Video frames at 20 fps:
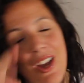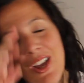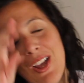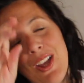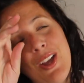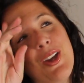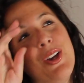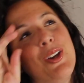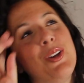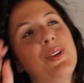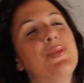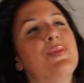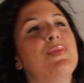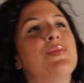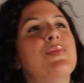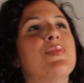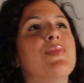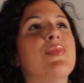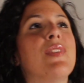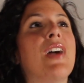
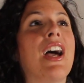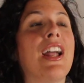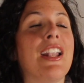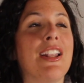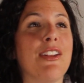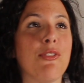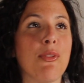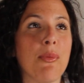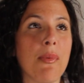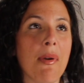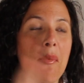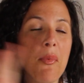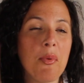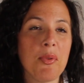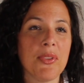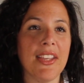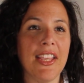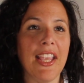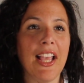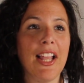And I remember
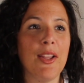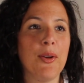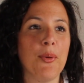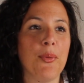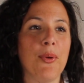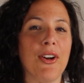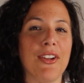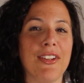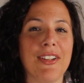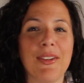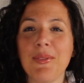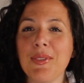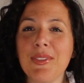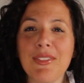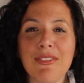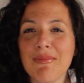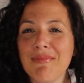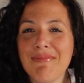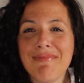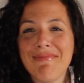it's a yellow one.
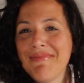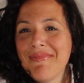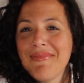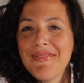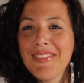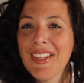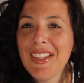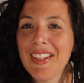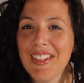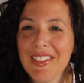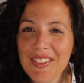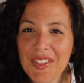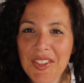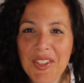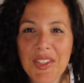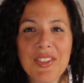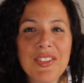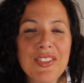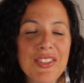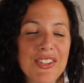It's
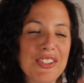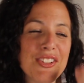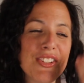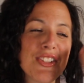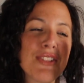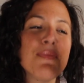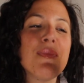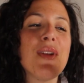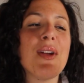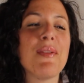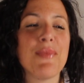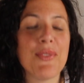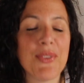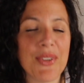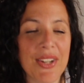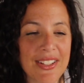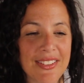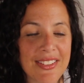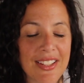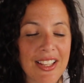just
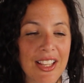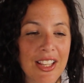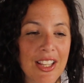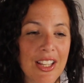memories.